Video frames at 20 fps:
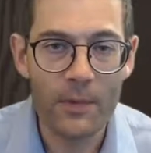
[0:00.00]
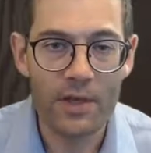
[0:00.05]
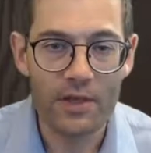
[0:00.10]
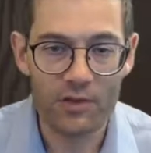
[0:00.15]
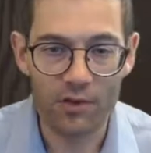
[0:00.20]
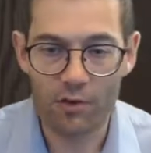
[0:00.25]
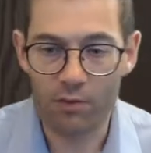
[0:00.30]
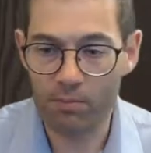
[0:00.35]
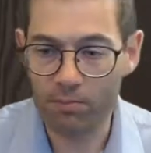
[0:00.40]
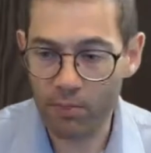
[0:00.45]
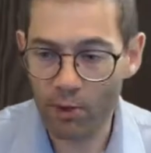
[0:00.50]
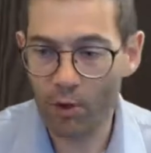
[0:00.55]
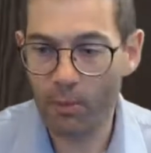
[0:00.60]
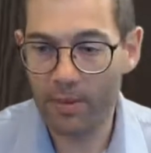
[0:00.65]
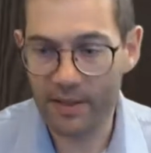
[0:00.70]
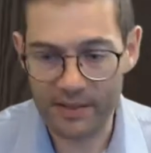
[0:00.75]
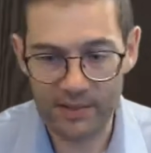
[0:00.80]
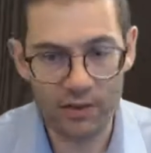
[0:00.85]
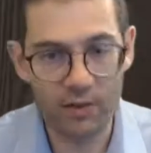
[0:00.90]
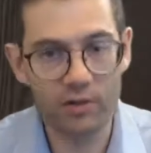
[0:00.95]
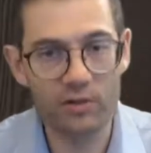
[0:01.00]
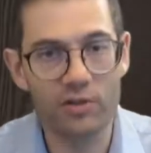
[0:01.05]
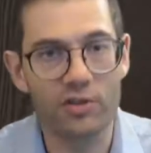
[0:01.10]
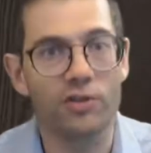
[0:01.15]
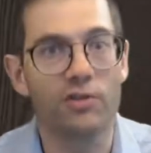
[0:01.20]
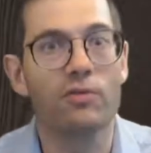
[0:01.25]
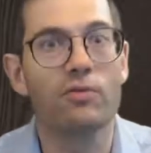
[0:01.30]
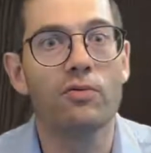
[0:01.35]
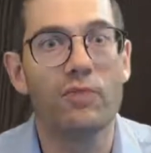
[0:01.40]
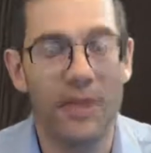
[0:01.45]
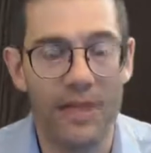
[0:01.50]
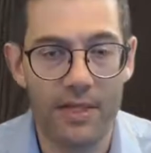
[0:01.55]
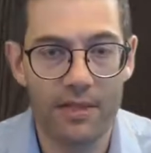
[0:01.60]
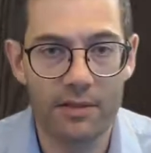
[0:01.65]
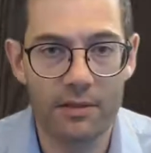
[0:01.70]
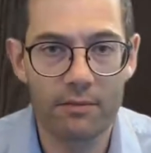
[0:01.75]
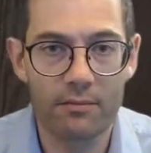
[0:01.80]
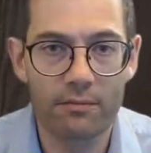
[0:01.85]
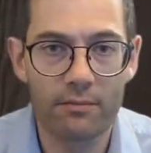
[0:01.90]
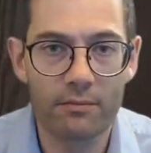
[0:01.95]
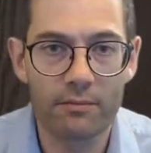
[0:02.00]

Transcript: So Bob has got to do this.